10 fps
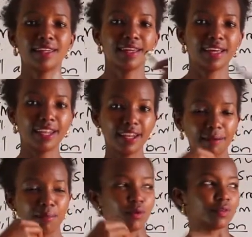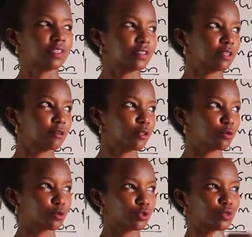enable, just the way you
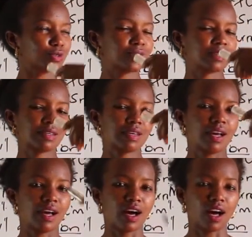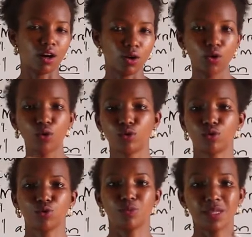would use a hoe
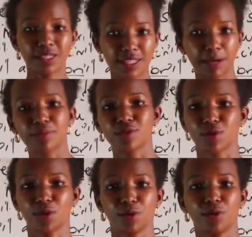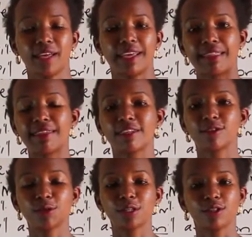to mix up soil. They
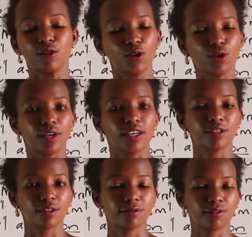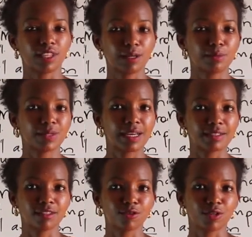do it, though each of them
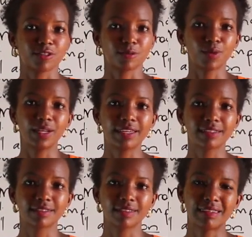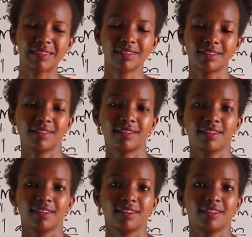does it to a small extent
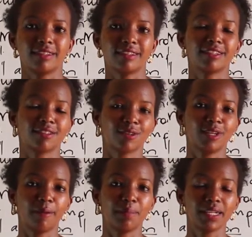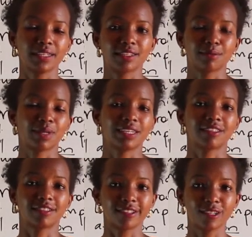in its own ability, but it
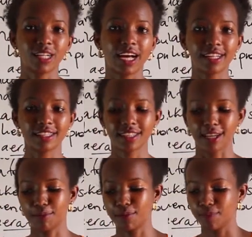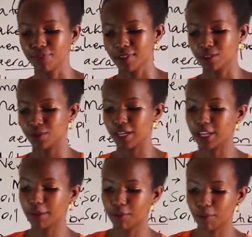still adds up to
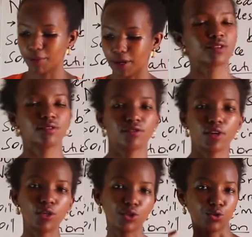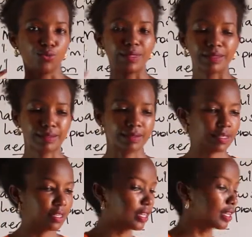enable parts of soil to mix in the